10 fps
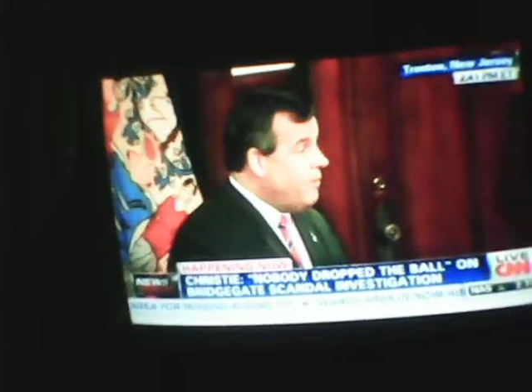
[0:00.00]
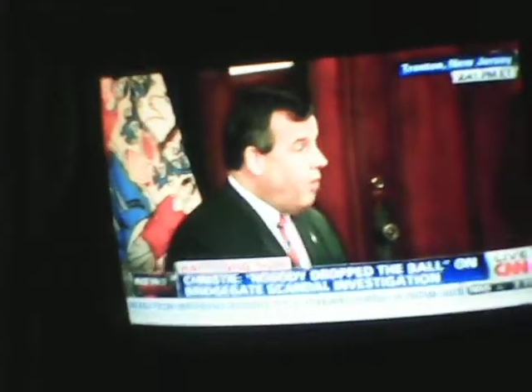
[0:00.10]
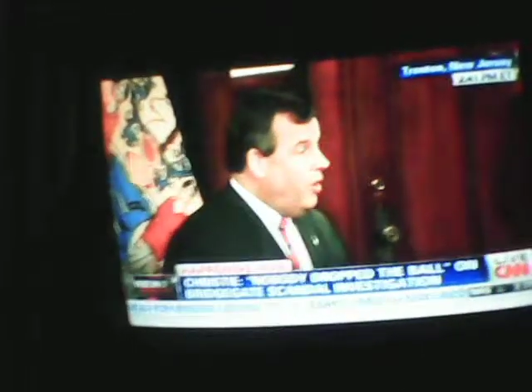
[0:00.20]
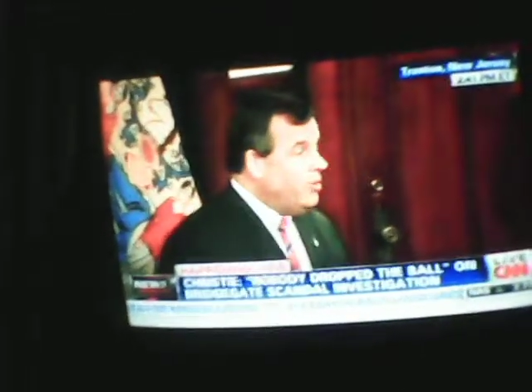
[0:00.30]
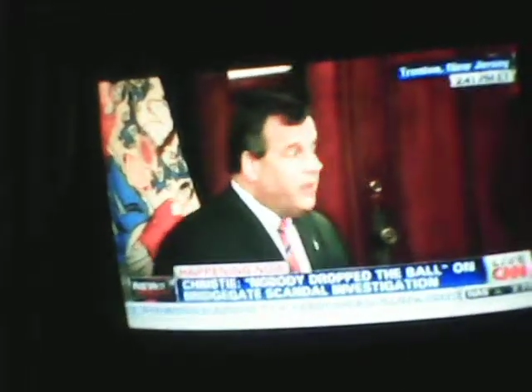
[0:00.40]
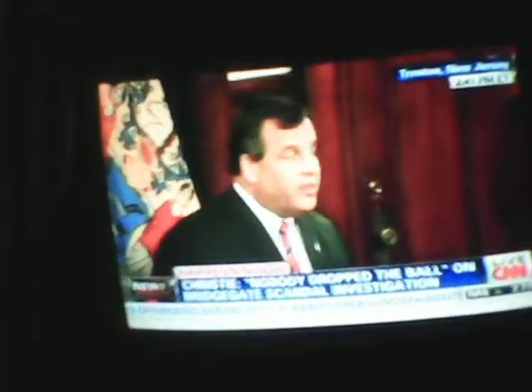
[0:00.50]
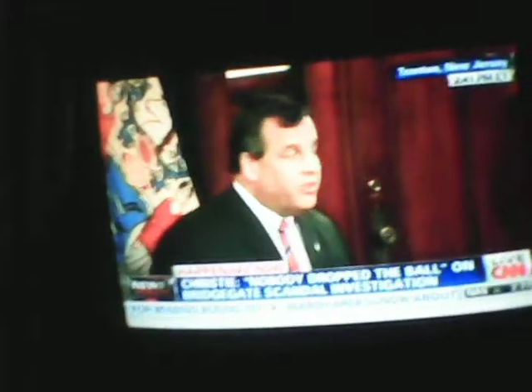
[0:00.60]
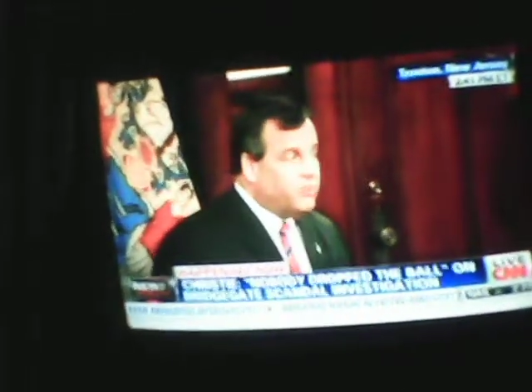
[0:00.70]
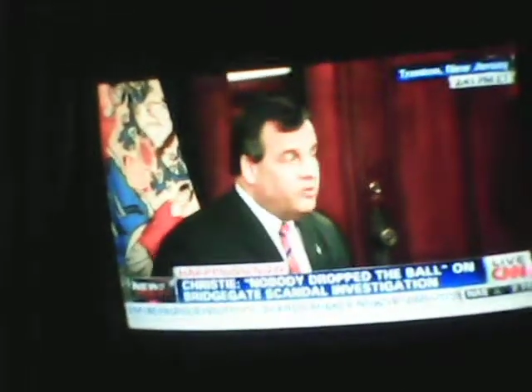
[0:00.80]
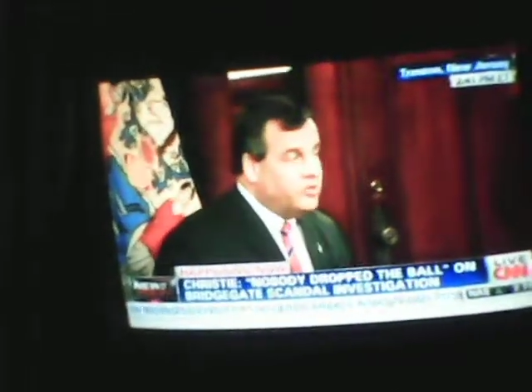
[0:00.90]
all the way
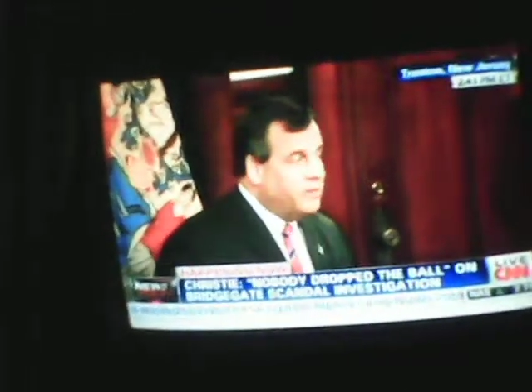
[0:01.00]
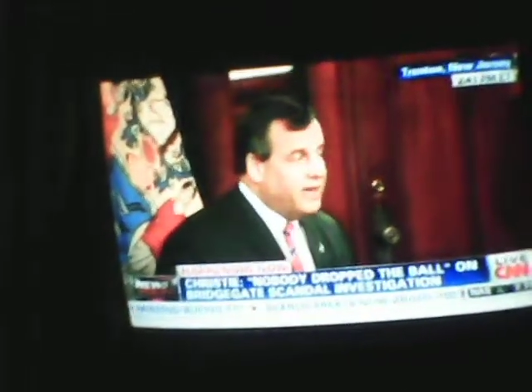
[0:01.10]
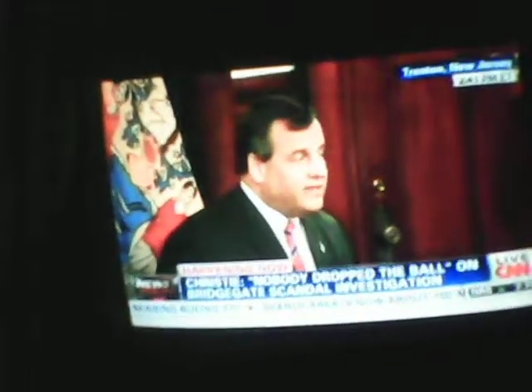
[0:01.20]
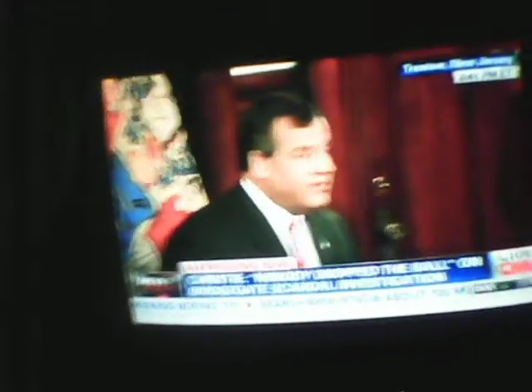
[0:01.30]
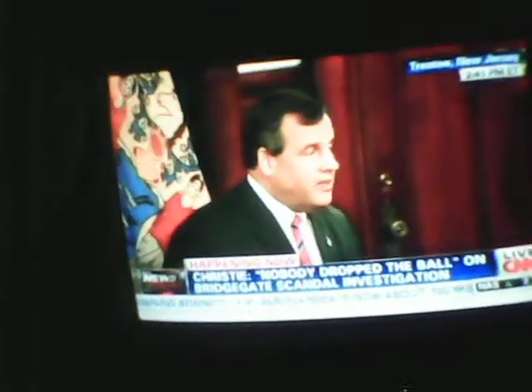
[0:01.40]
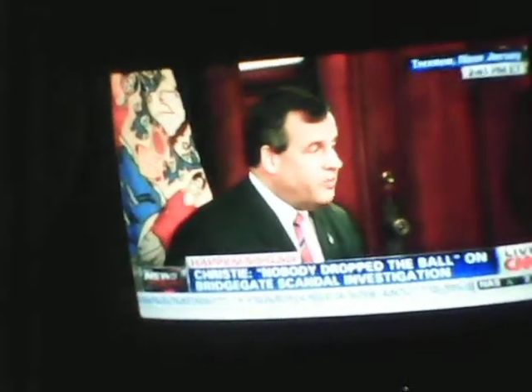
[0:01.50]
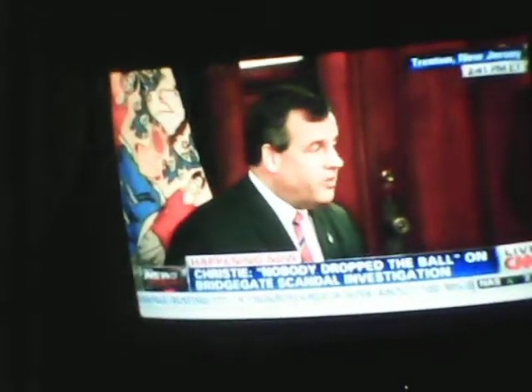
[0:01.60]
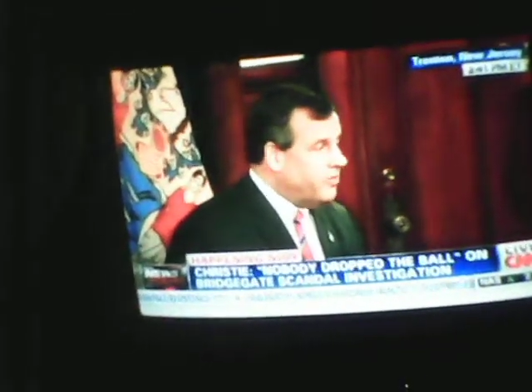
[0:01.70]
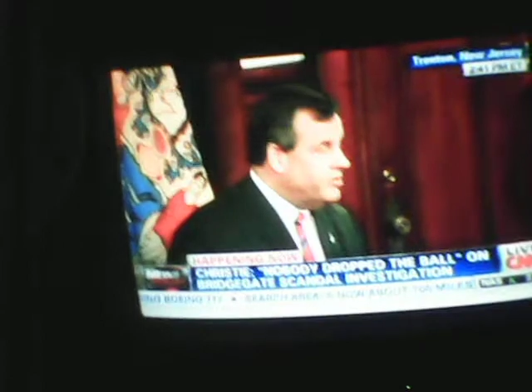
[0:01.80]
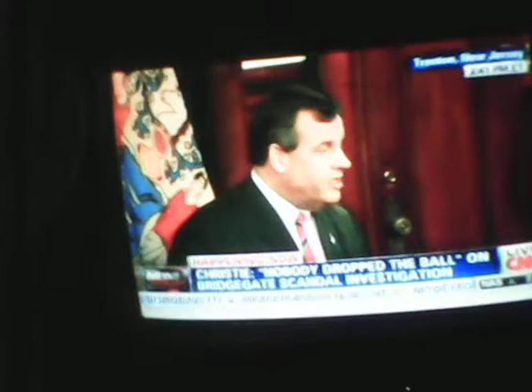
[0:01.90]
through to my December
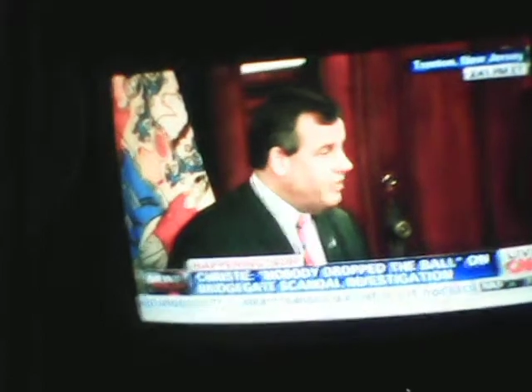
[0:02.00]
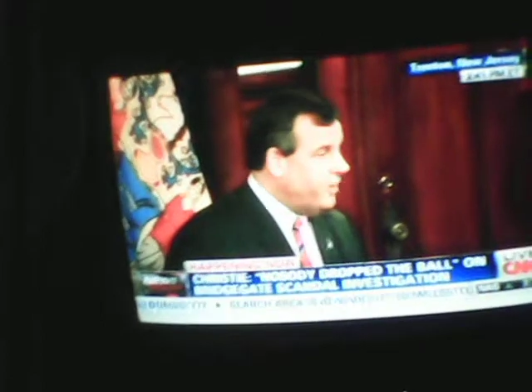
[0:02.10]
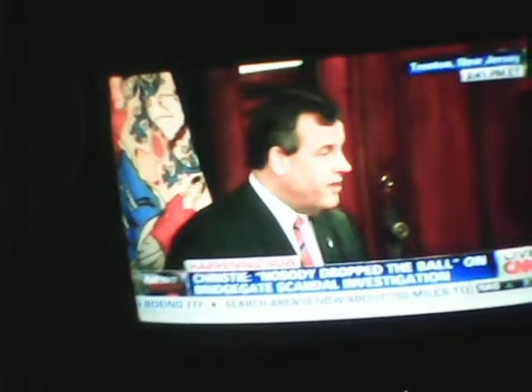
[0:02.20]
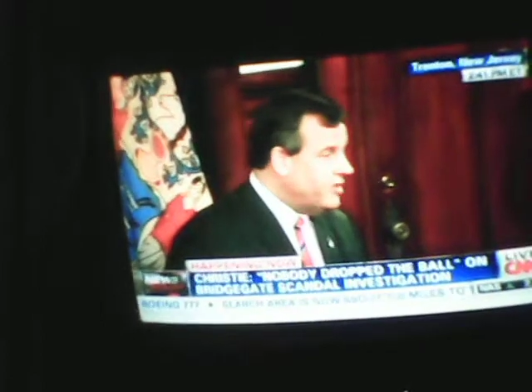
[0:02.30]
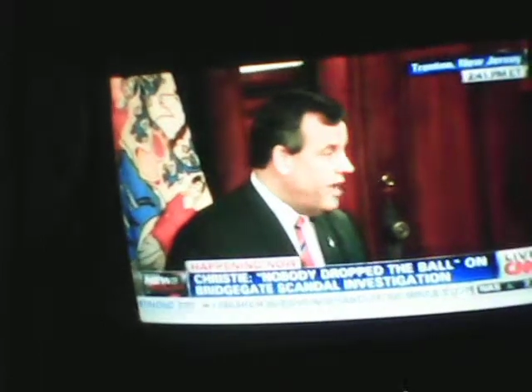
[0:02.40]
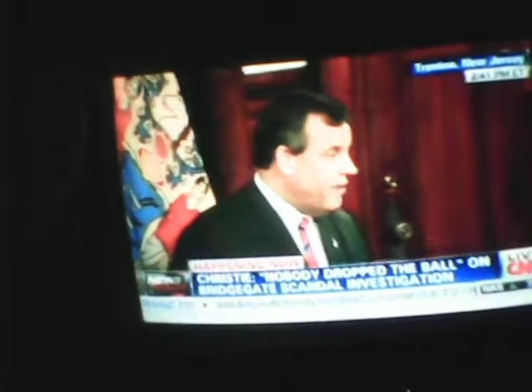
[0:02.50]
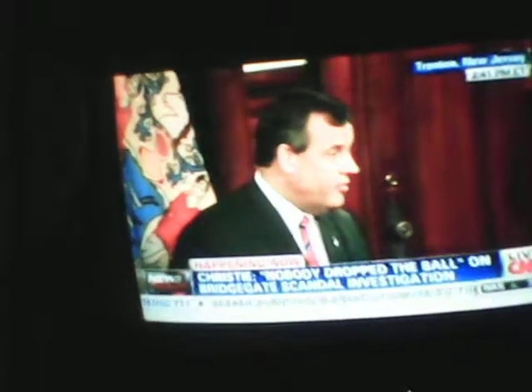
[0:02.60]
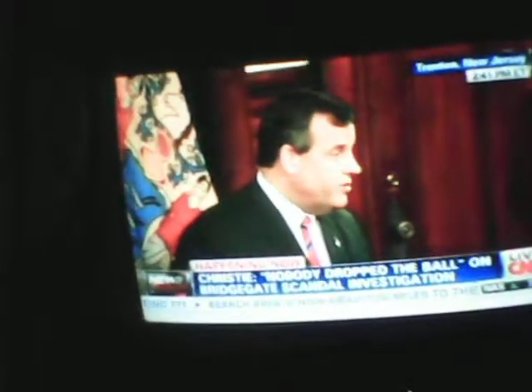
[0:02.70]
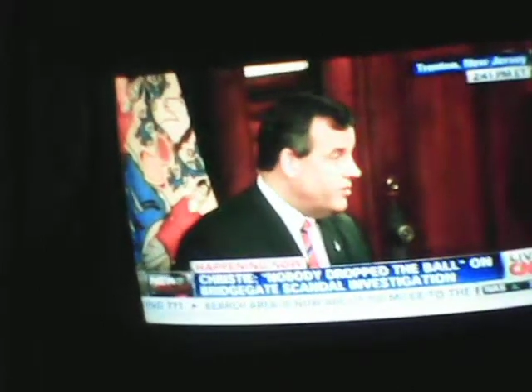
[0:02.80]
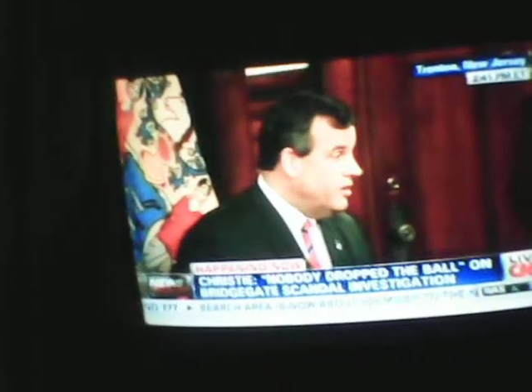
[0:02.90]
13th press conference